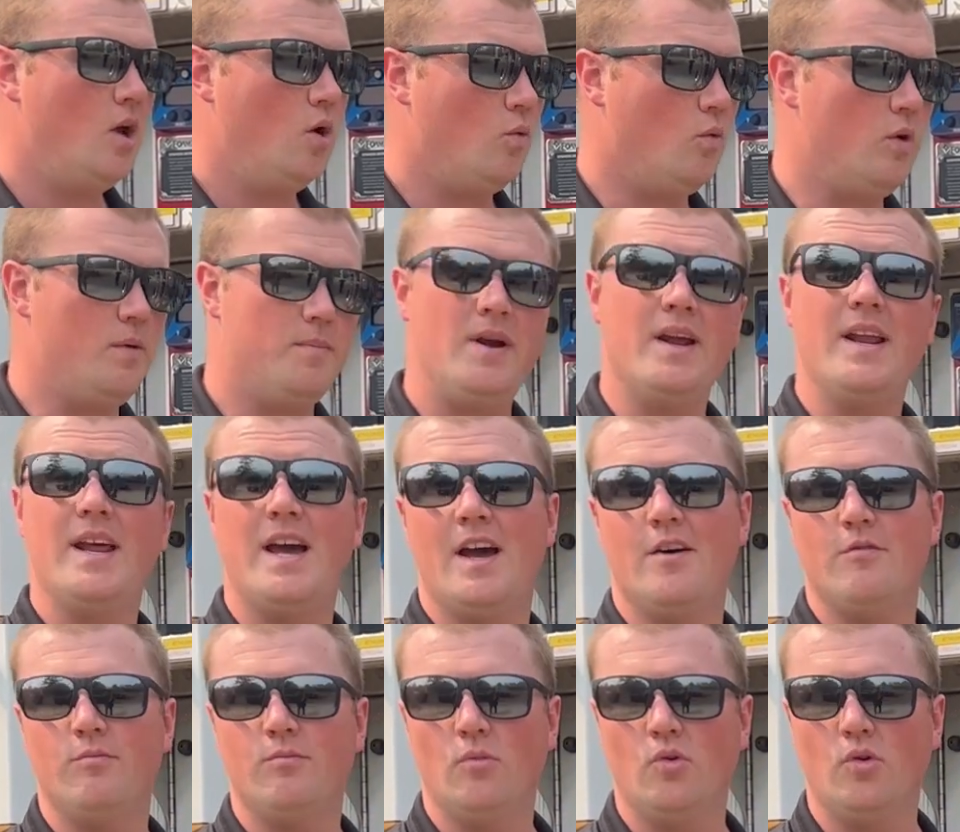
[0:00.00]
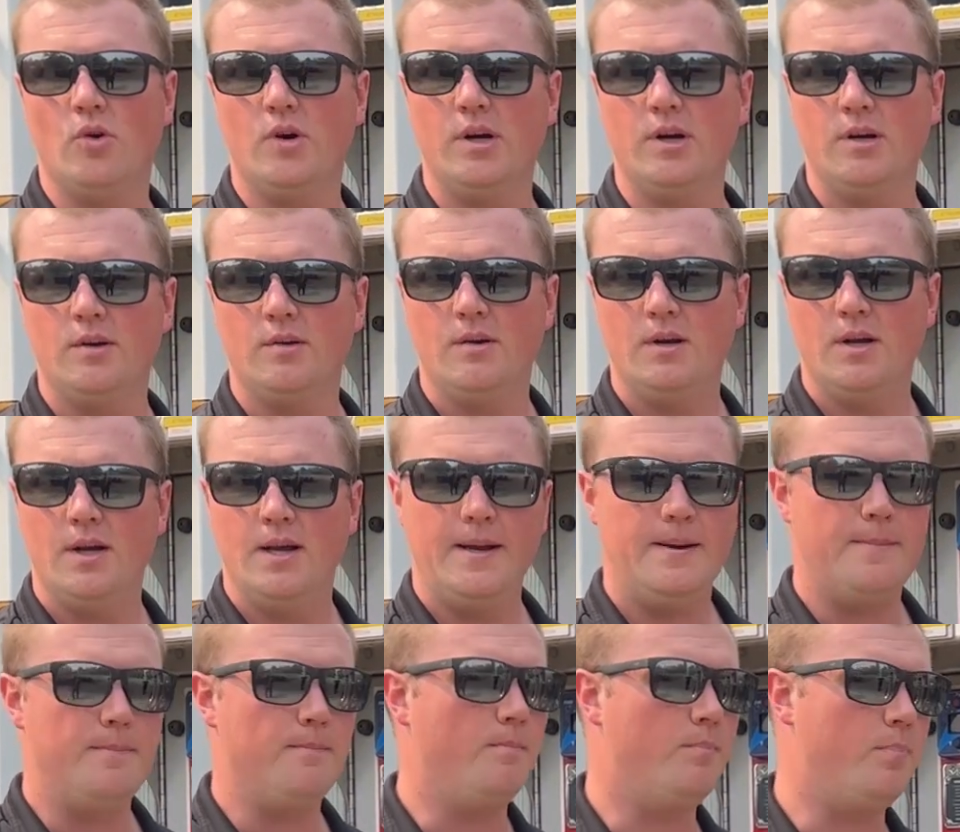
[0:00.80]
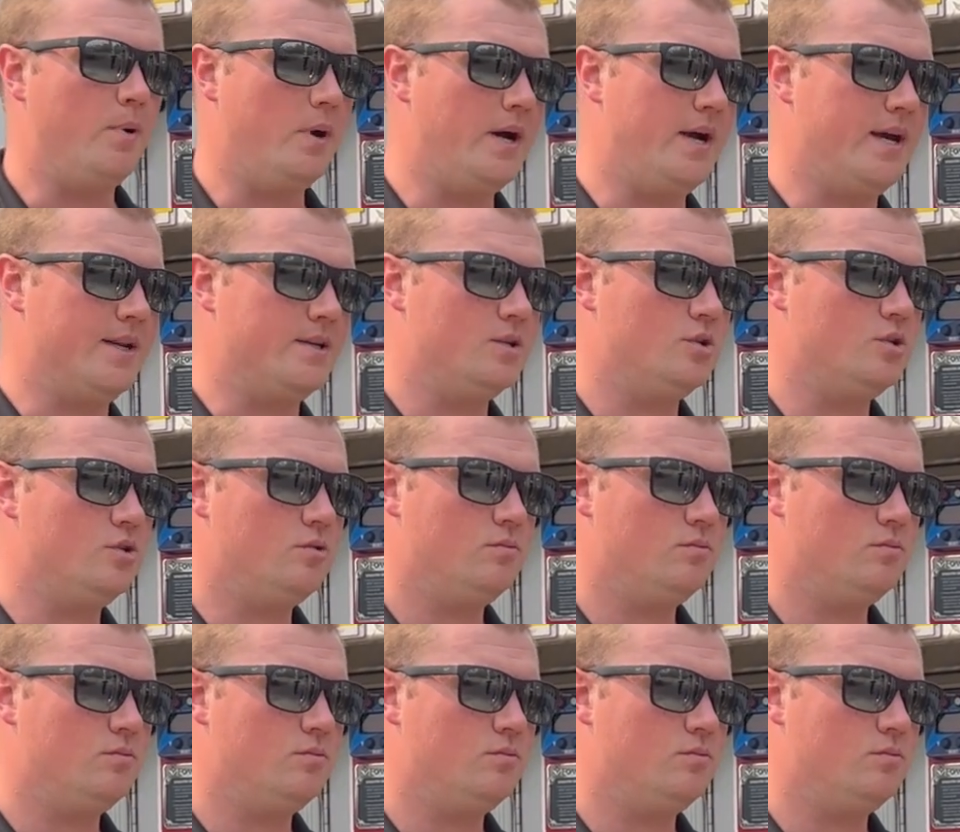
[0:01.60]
we might have more, but